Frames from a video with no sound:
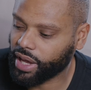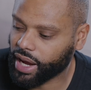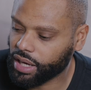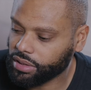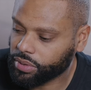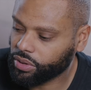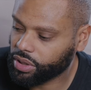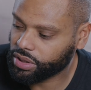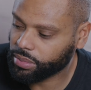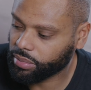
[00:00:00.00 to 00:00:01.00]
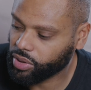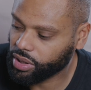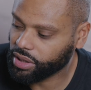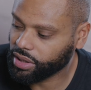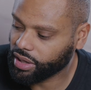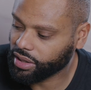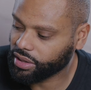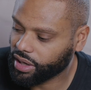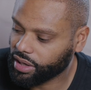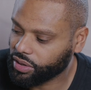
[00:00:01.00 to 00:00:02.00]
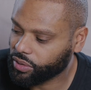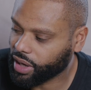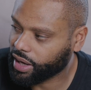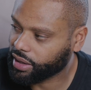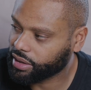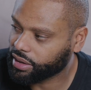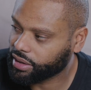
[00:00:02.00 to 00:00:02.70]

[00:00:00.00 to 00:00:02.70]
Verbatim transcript: black entrepreneurship community in, in the U K and